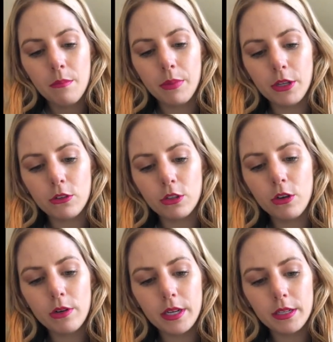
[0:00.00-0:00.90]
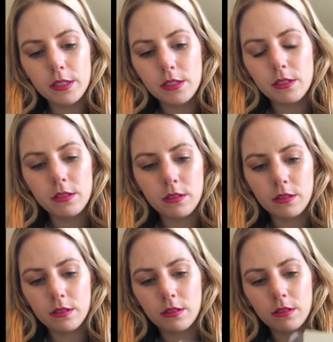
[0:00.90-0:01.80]
But you'll notice,
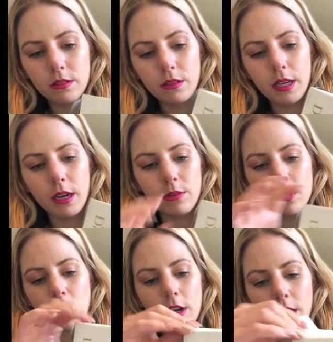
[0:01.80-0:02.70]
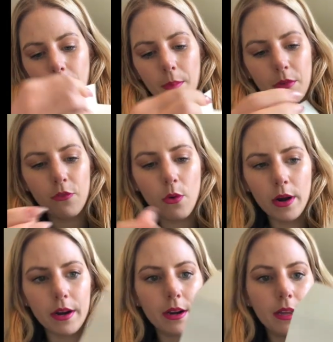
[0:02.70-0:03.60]
like I was talking about
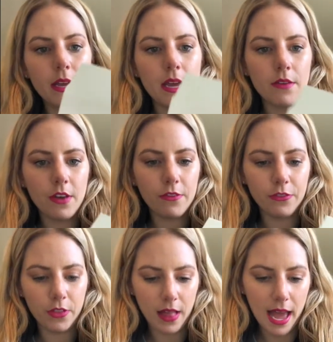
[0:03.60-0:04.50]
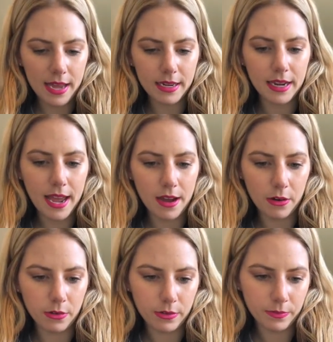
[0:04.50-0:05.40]
before, if I flatten it
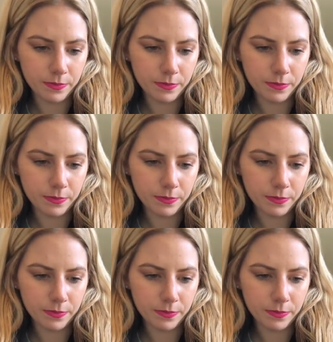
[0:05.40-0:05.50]
out,